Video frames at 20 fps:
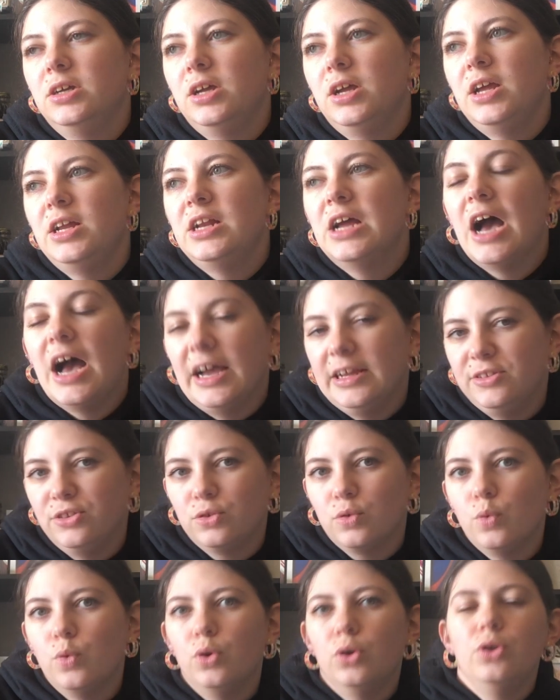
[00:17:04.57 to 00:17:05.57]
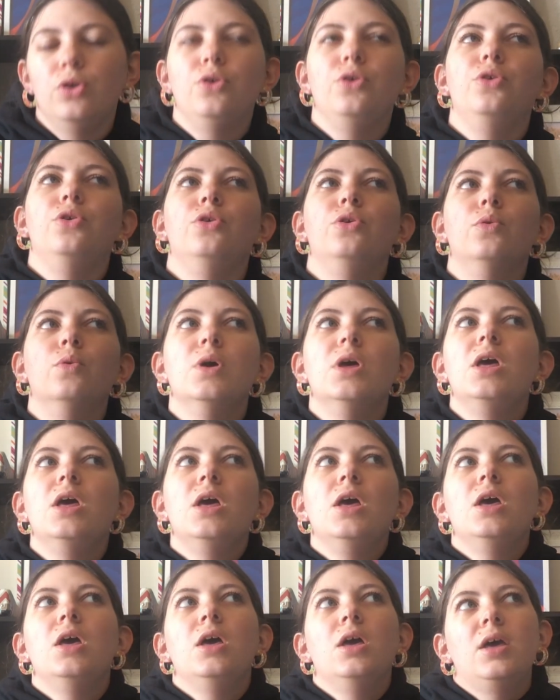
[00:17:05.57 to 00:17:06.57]
in high school who
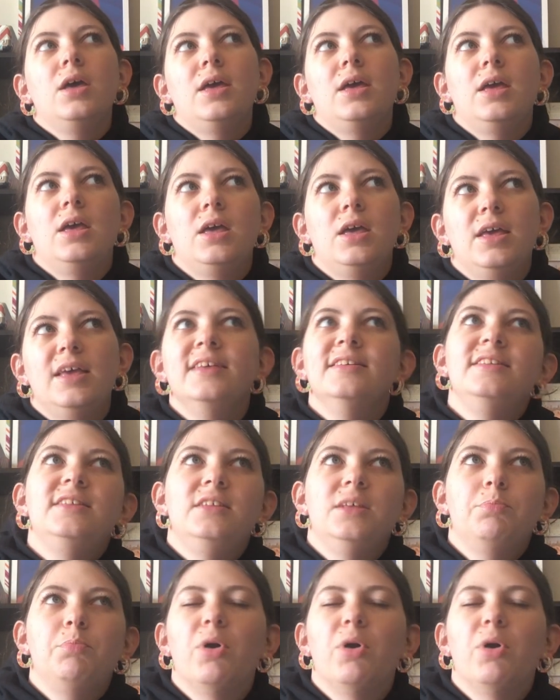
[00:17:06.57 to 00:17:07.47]
is